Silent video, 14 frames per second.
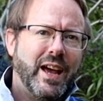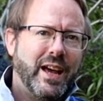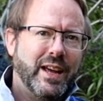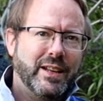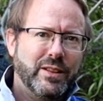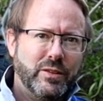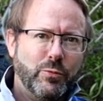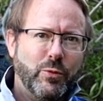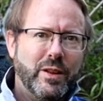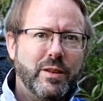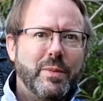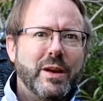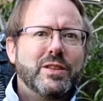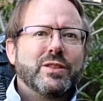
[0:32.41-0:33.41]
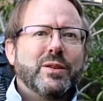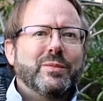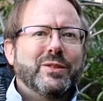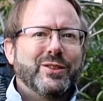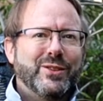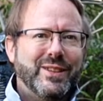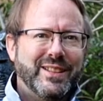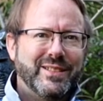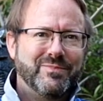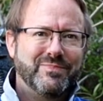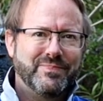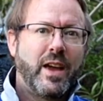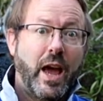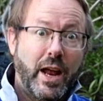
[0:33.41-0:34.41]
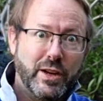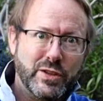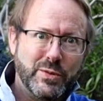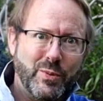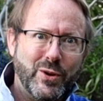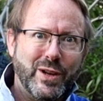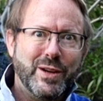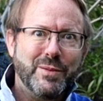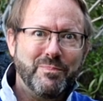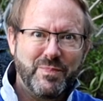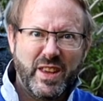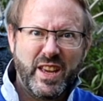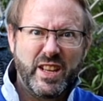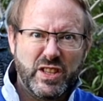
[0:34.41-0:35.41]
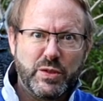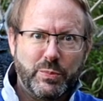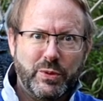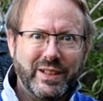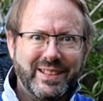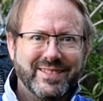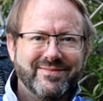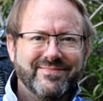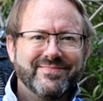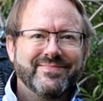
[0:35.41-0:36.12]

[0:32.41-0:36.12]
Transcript: and when the best time to do it. And a spoiler, it's spring.